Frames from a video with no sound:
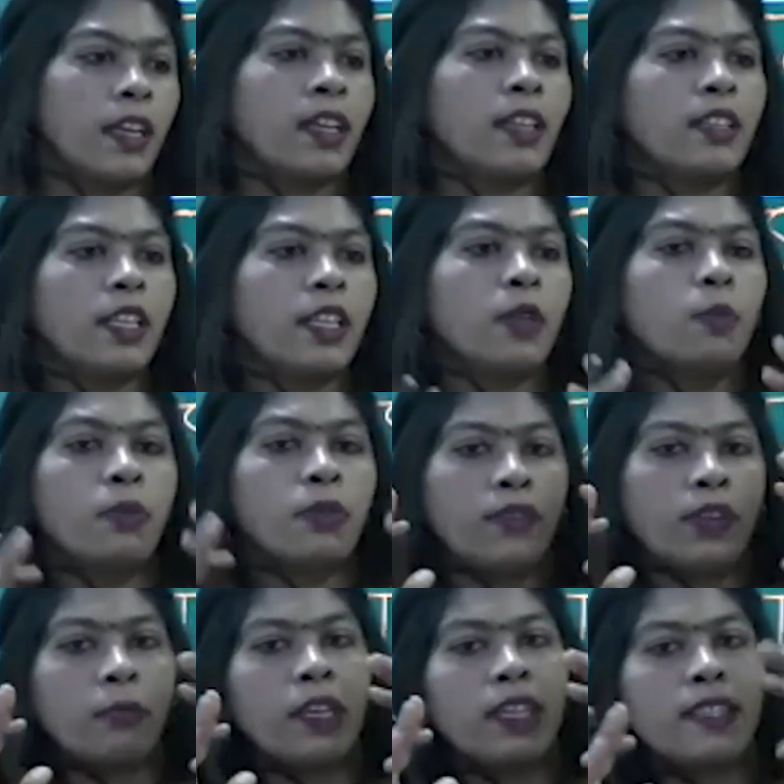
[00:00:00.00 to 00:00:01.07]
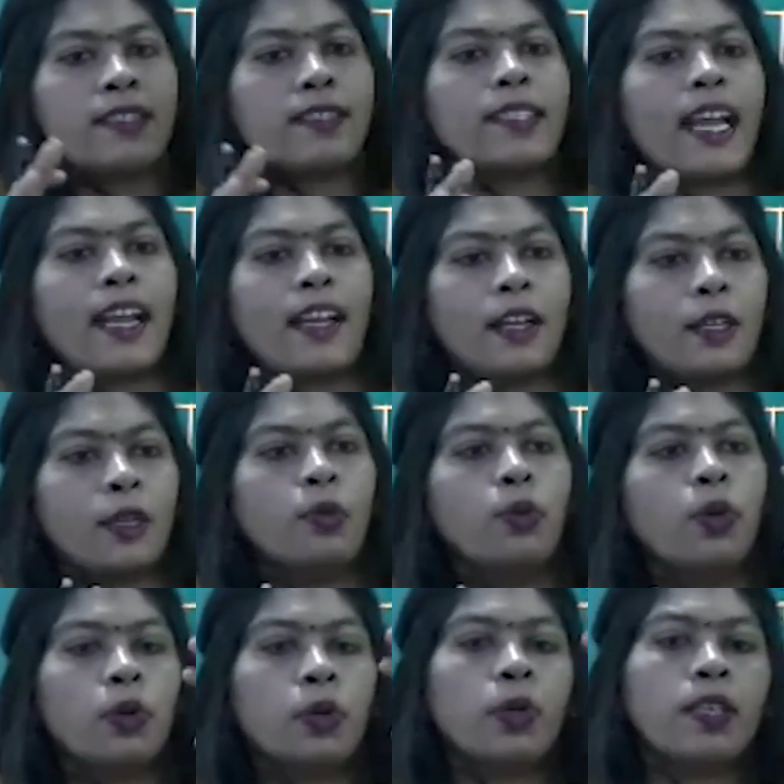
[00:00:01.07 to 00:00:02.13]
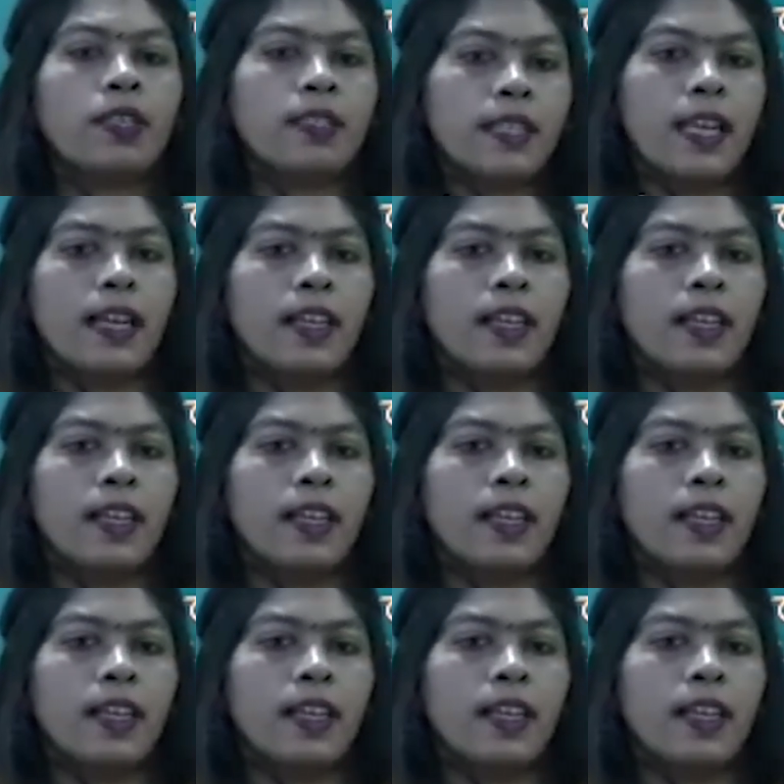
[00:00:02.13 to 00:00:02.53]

Then you put from his stand, you go to his stand,